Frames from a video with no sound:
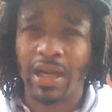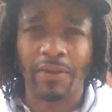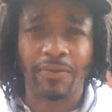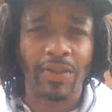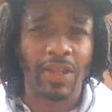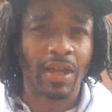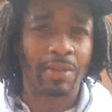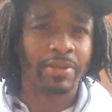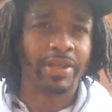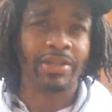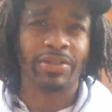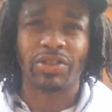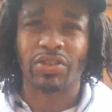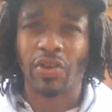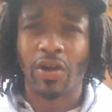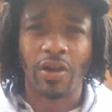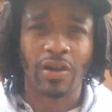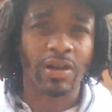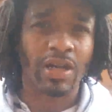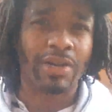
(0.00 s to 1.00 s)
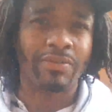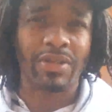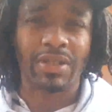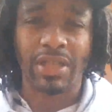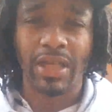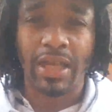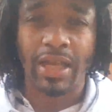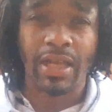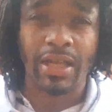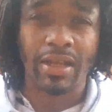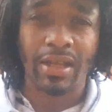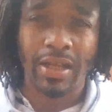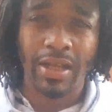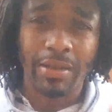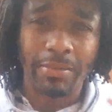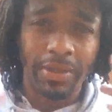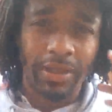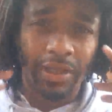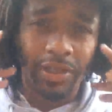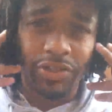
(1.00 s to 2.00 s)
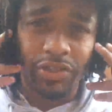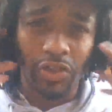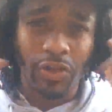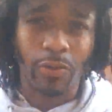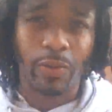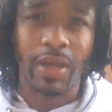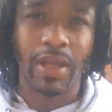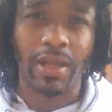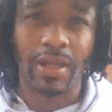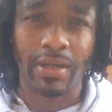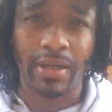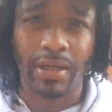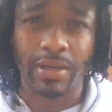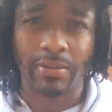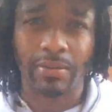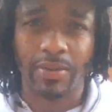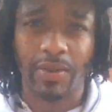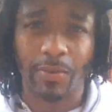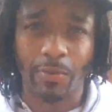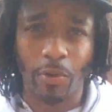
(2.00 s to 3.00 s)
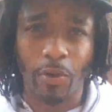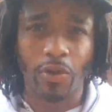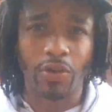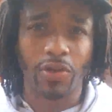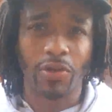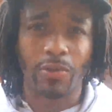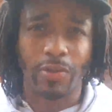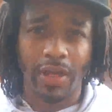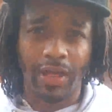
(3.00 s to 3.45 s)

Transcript: I feel like I'm getting stronger every day because you're waking up. The more you